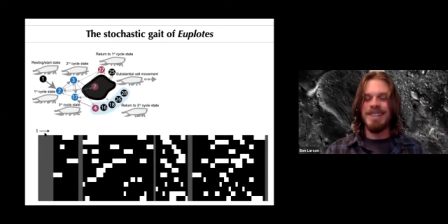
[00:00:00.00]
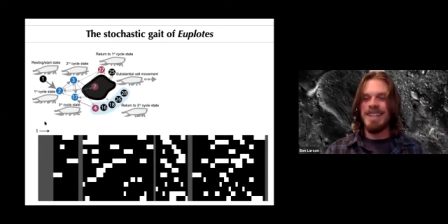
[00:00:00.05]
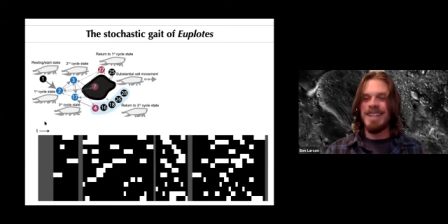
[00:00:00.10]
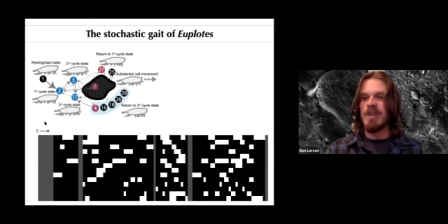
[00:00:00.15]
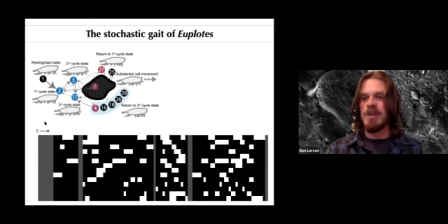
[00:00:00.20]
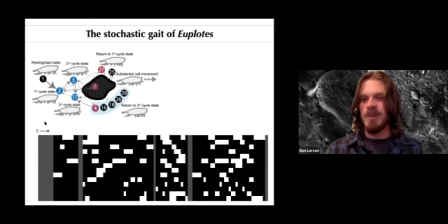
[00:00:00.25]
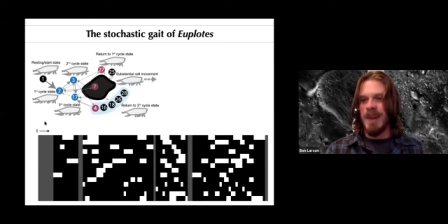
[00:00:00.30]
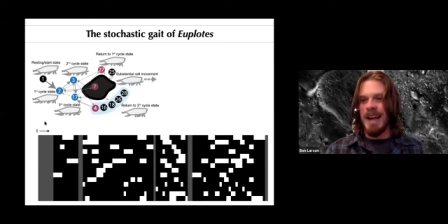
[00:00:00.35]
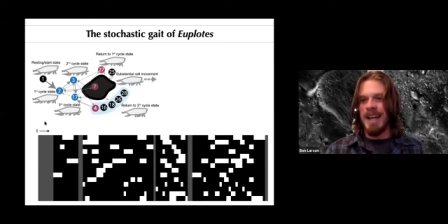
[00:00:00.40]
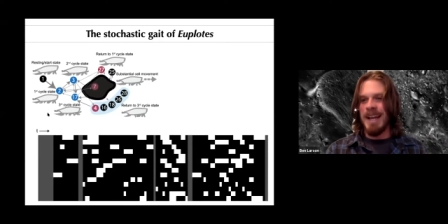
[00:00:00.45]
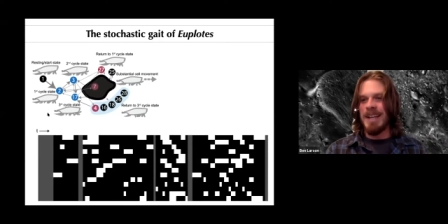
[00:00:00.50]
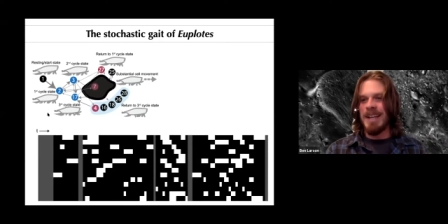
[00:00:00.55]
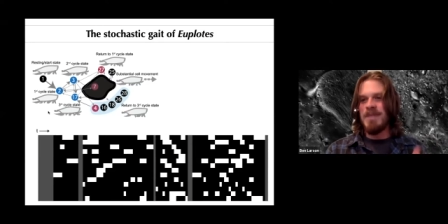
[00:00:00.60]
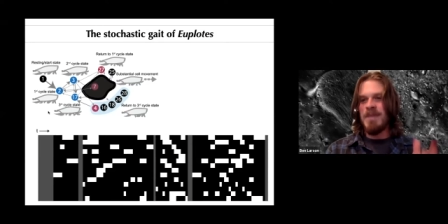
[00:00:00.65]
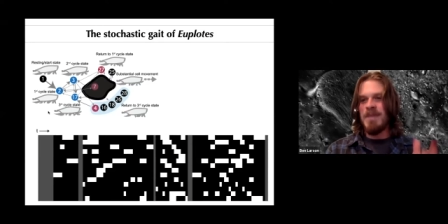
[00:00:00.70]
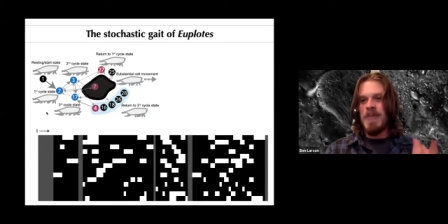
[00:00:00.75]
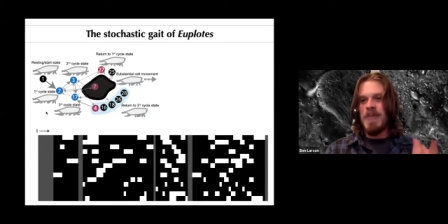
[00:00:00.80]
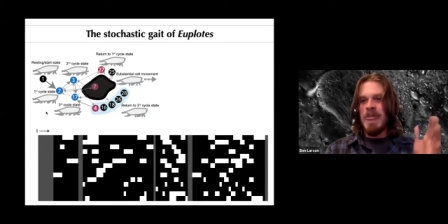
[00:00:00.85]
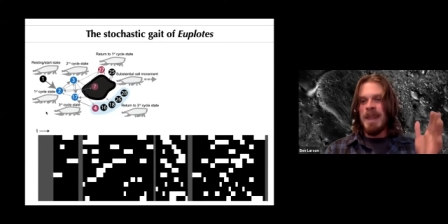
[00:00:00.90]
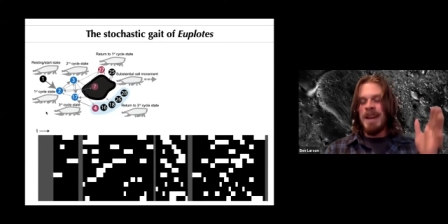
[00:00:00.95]
in gray,
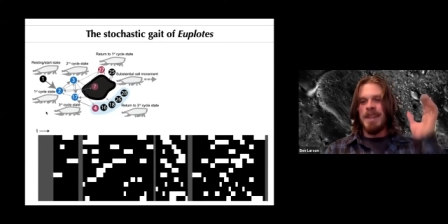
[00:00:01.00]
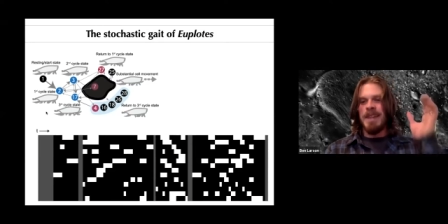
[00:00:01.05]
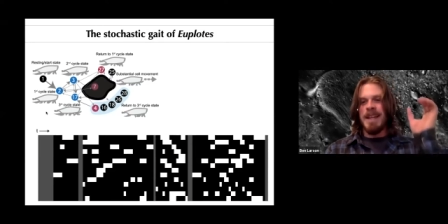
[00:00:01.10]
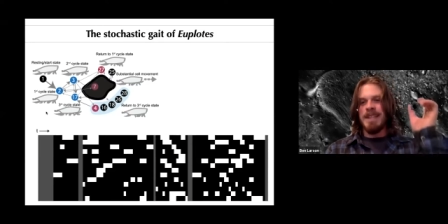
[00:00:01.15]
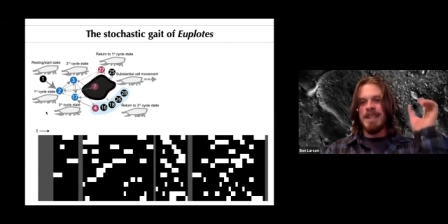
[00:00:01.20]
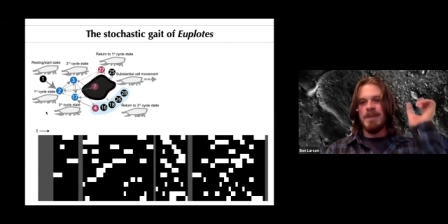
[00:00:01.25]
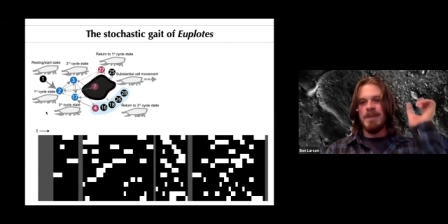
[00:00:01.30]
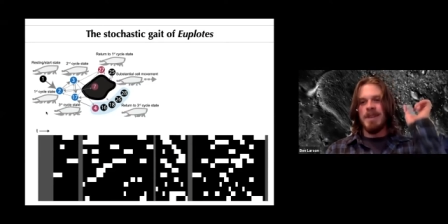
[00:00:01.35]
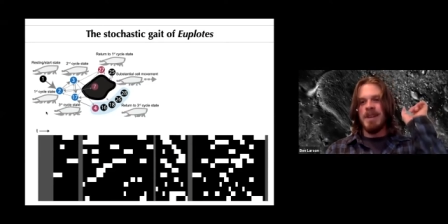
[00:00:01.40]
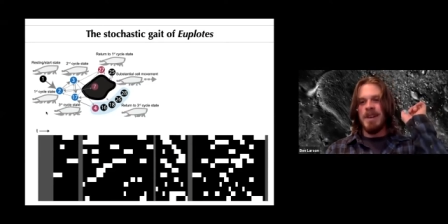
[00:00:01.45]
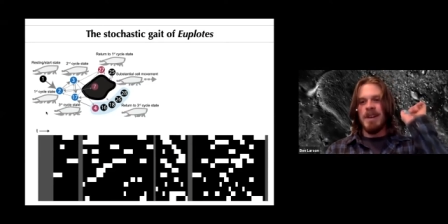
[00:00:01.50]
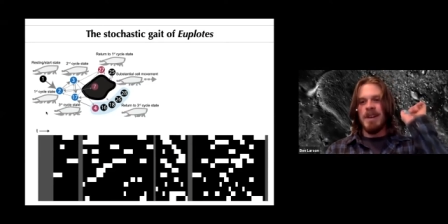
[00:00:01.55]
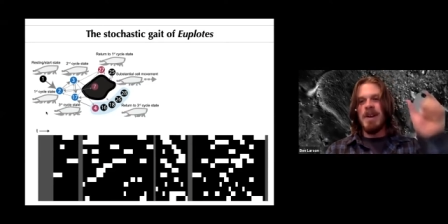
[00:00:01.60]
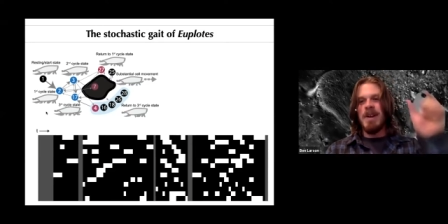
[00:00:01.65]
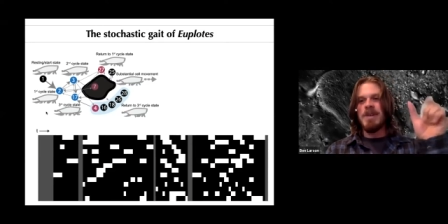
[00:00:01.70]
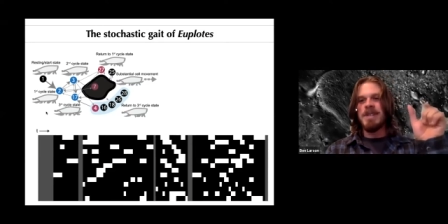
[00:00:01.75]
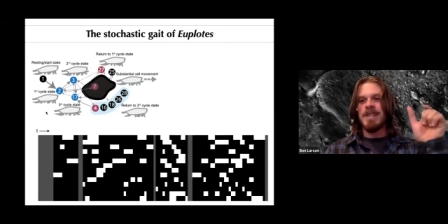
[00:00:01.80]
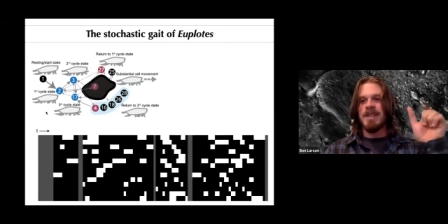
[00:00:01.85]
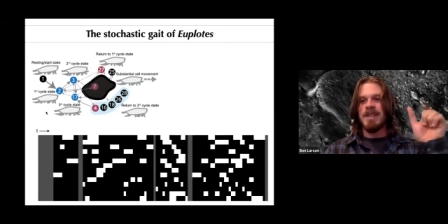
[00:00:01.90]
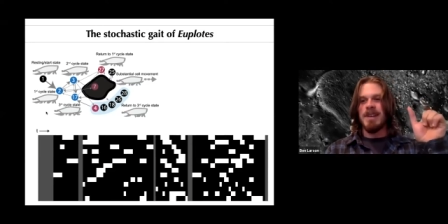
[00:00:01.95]
and that's when there are no
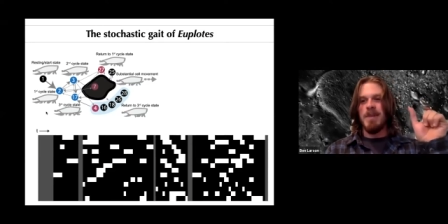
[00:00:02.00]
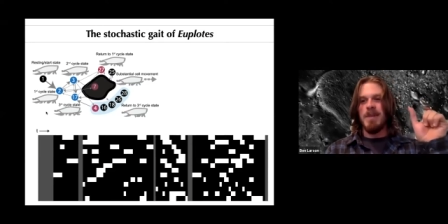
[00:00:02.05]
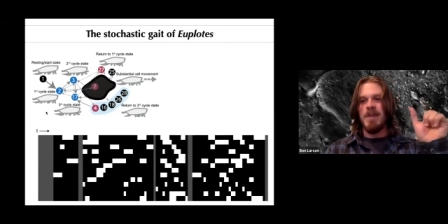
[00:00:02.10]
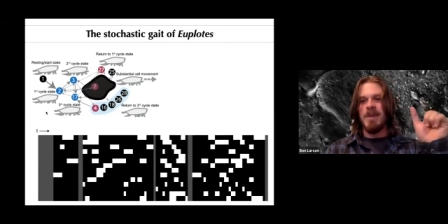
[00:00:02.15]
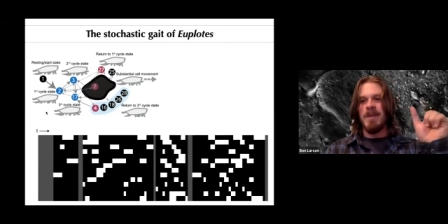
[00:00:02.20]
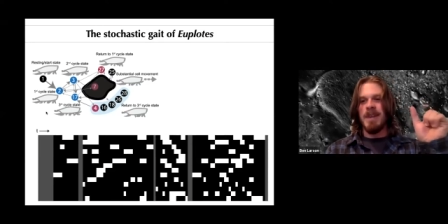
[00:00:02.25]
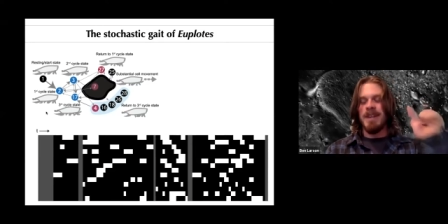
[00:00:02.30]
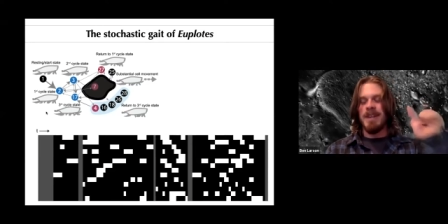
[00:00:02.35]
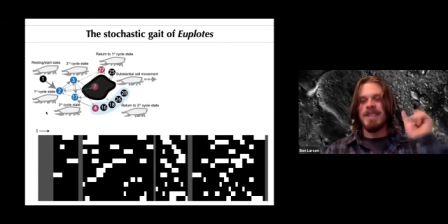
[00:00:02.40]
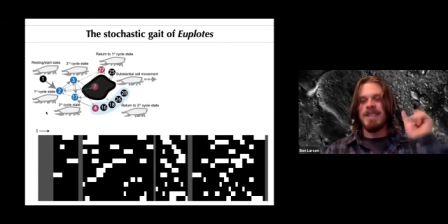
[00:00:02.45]
cirri moving.